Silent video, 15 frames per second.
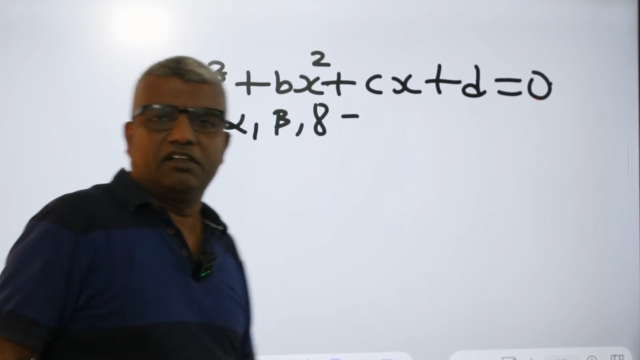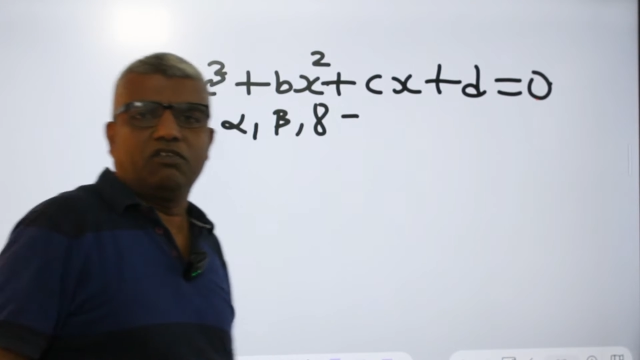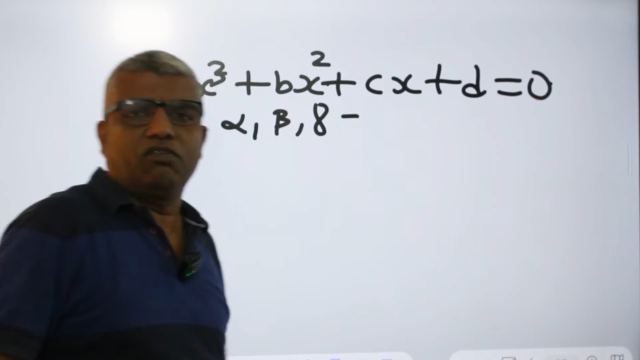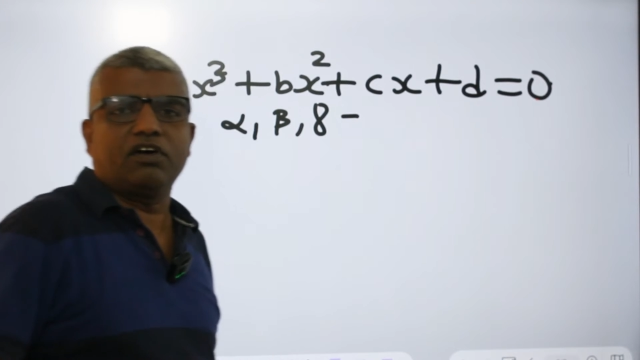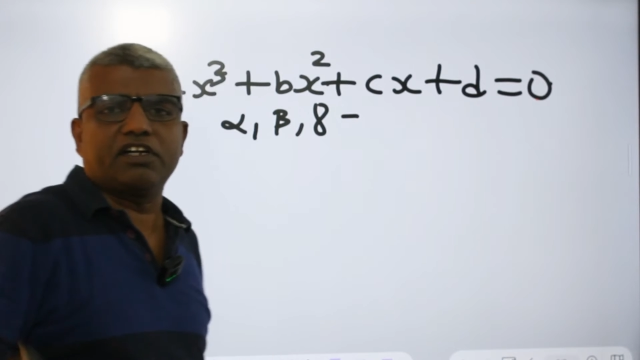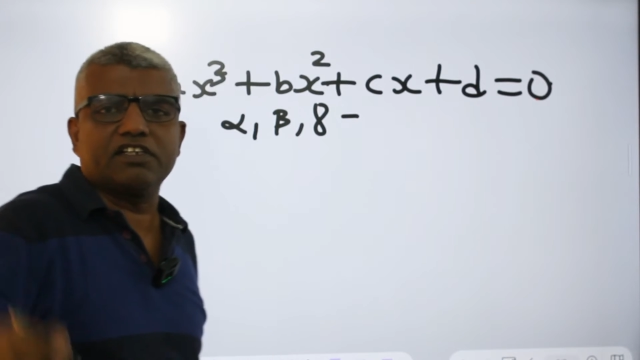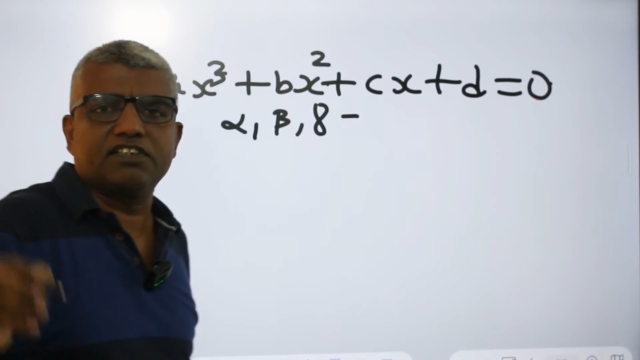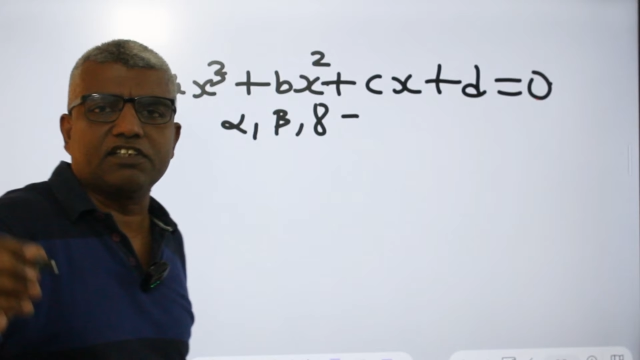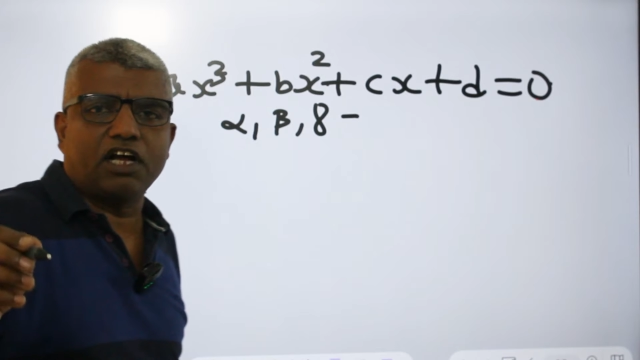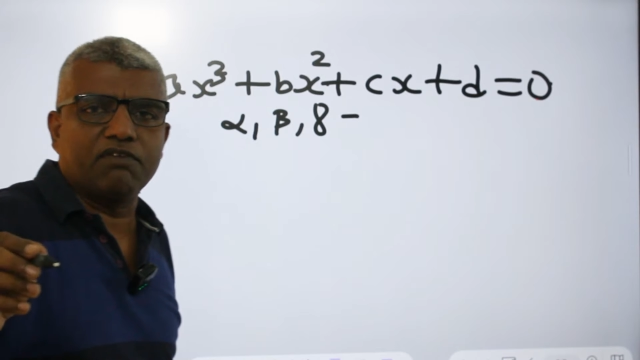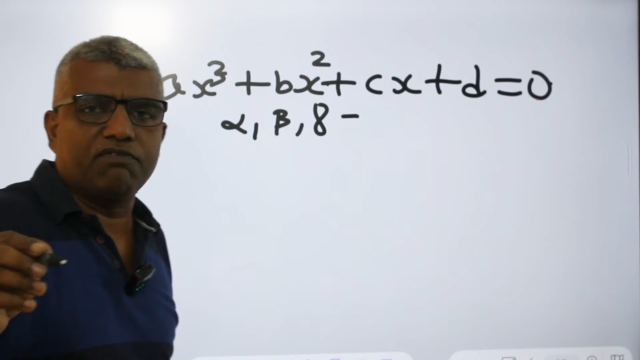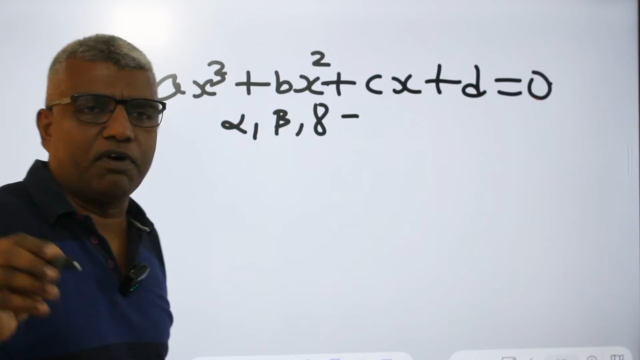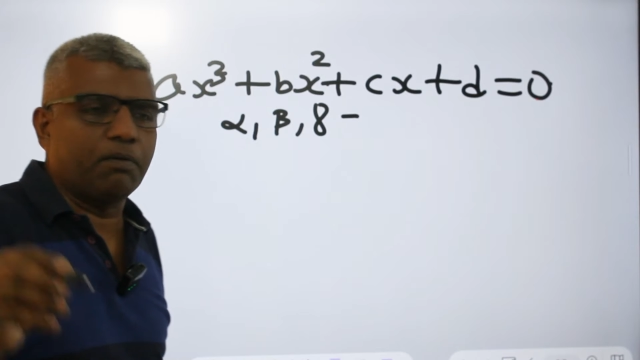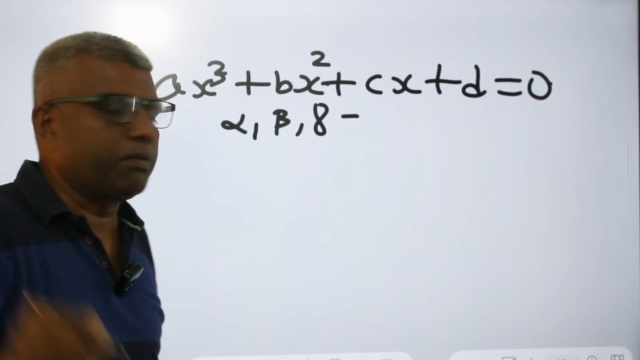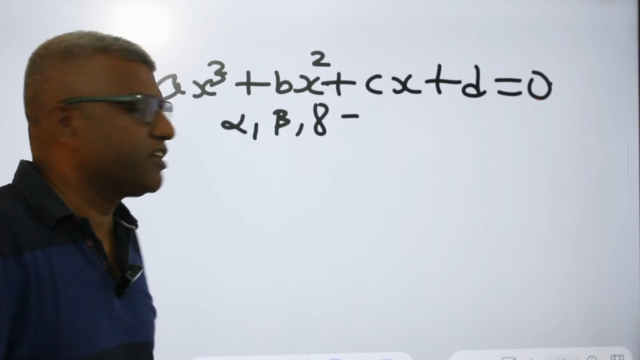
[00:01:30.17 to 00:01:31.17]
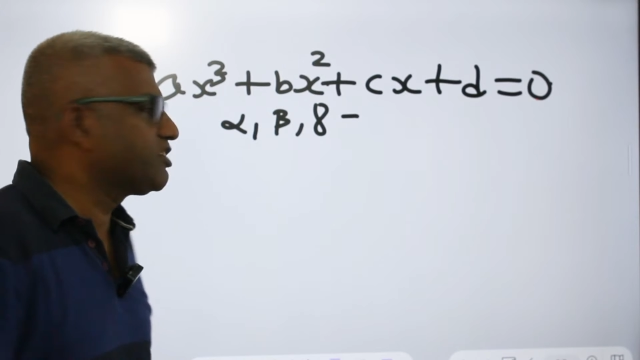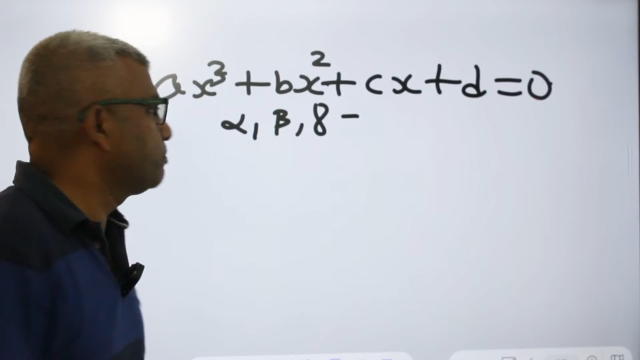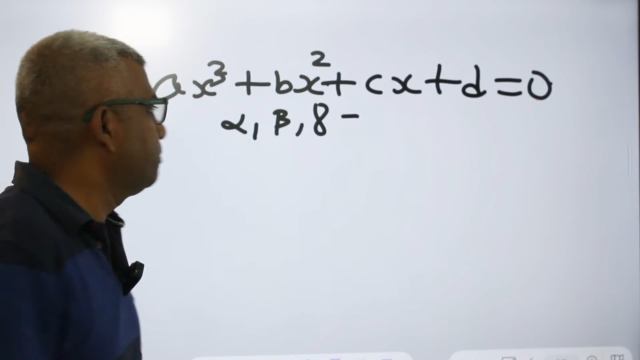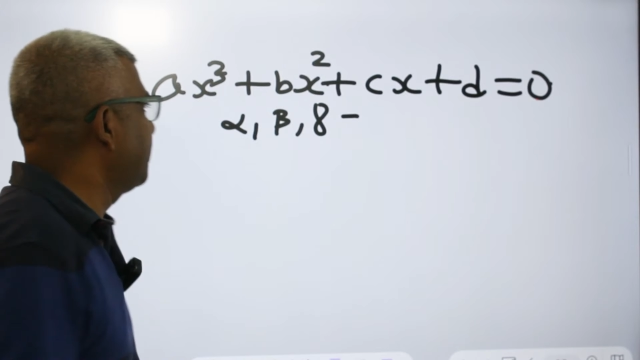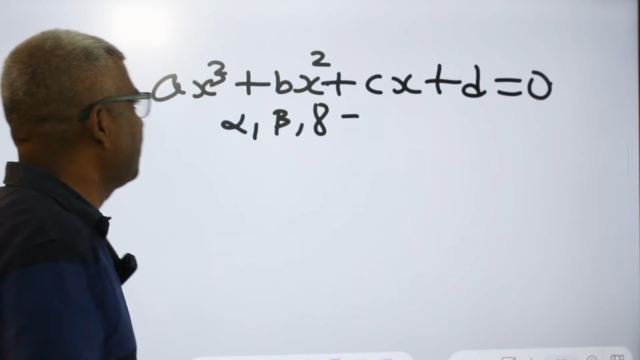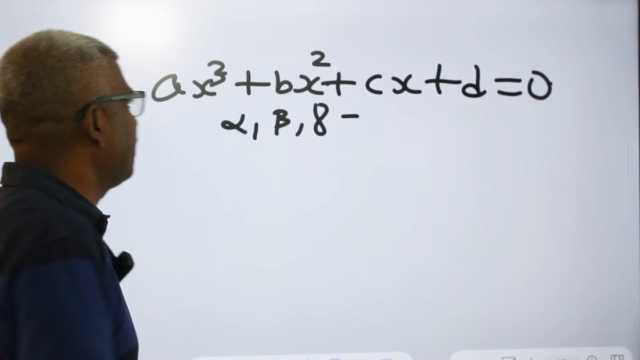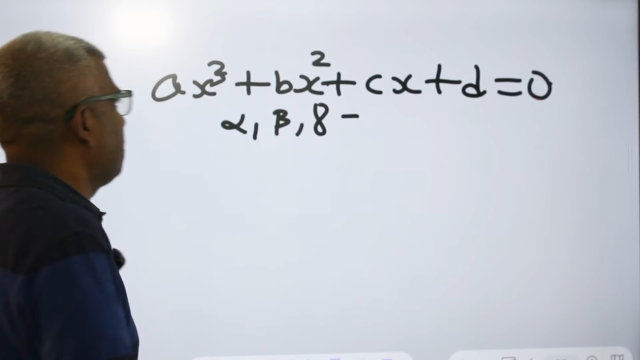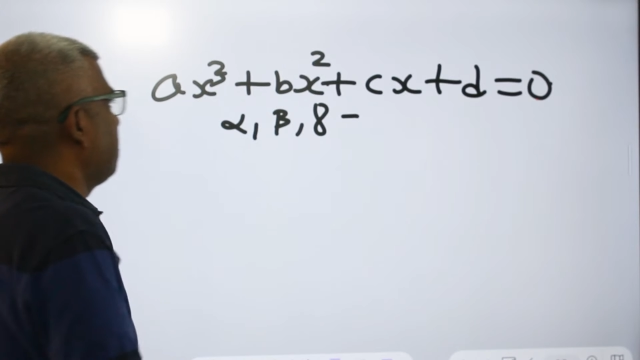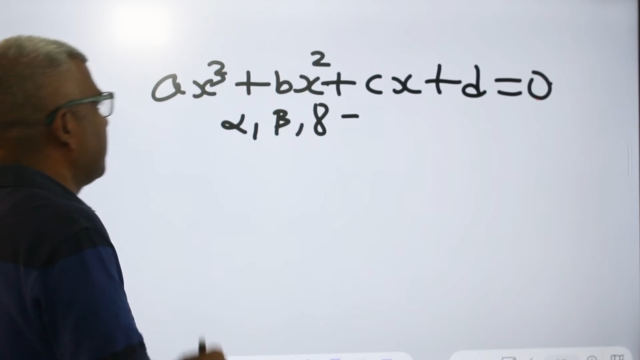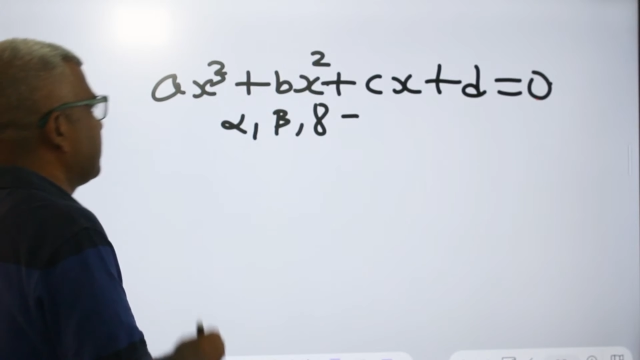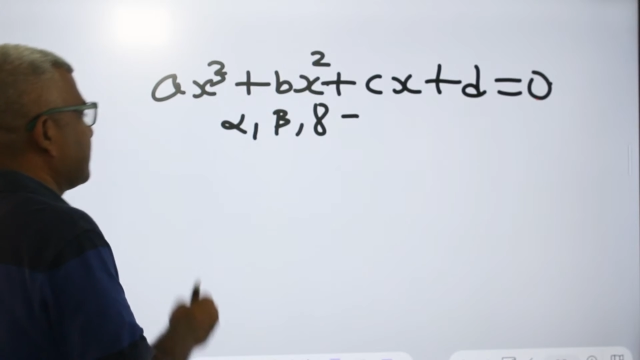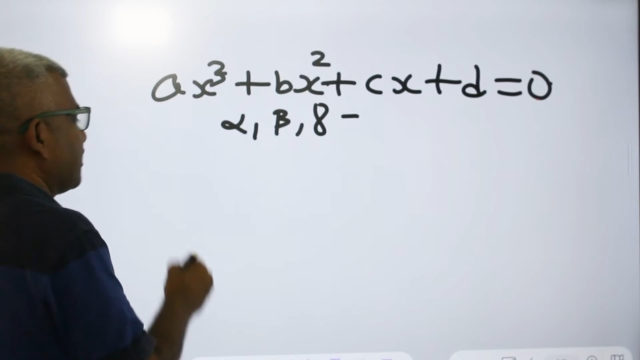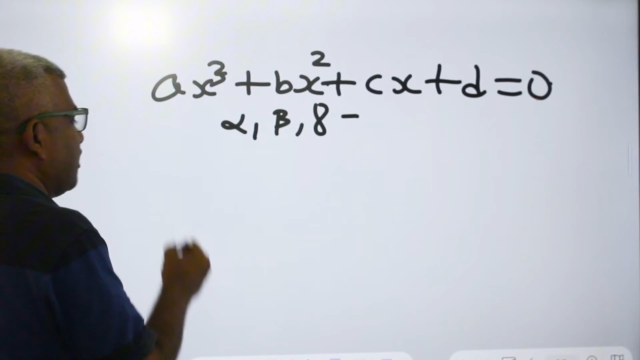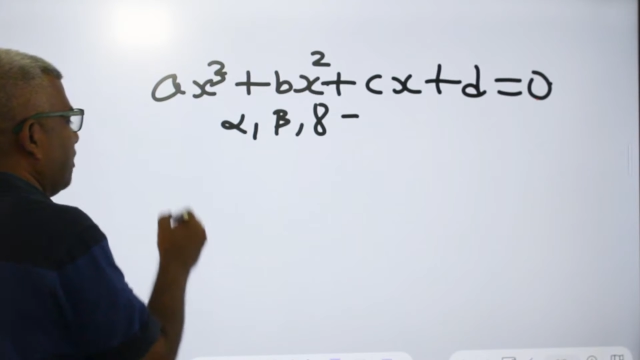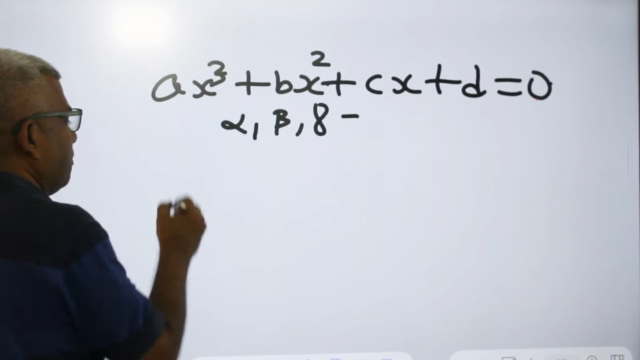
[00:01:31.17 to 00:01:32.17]
What is alpha plus beta
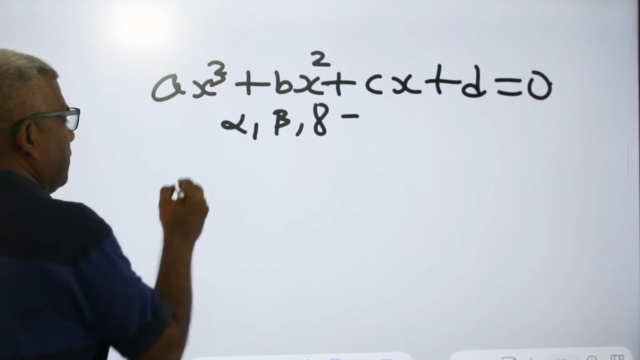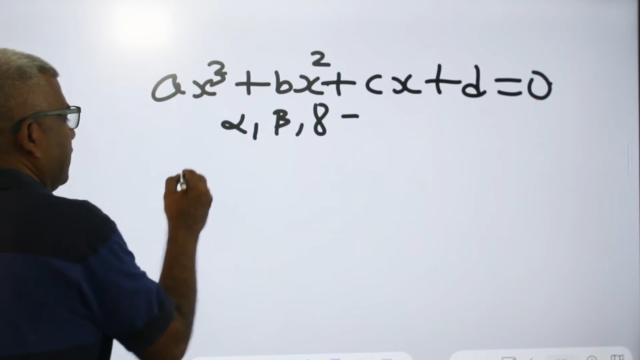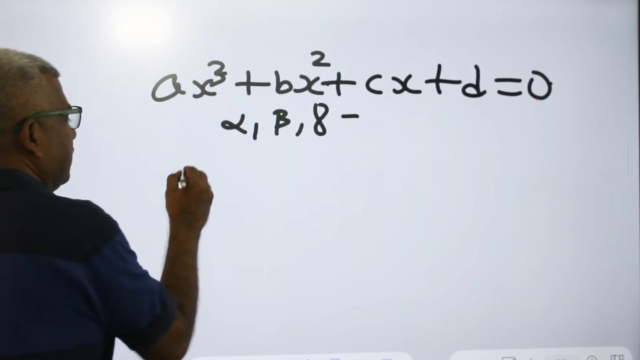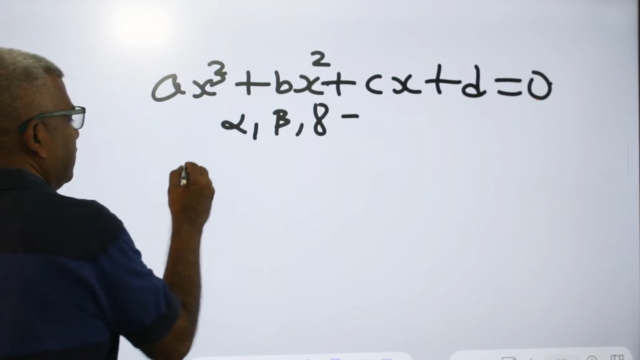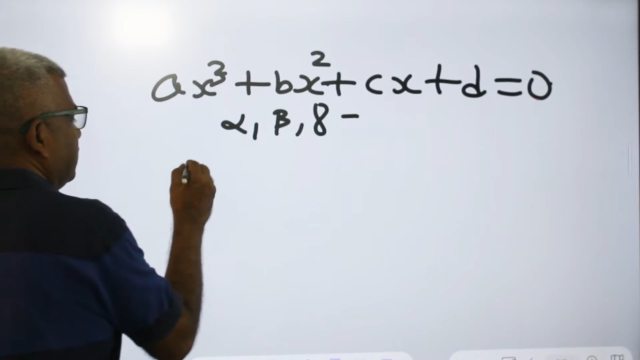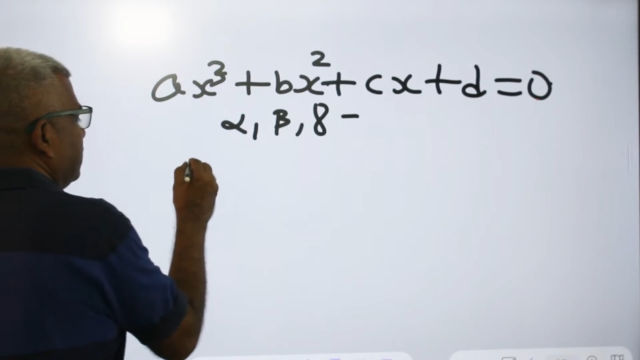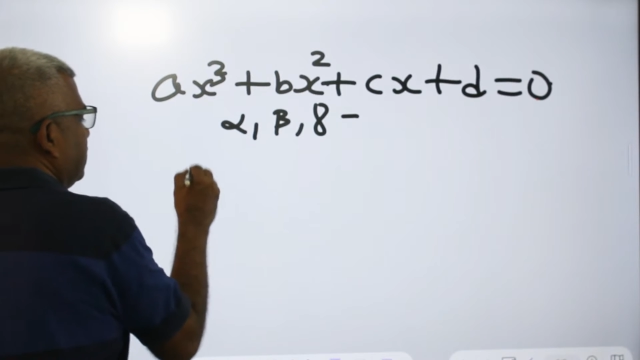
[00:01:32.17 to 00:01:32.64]
plus gamma?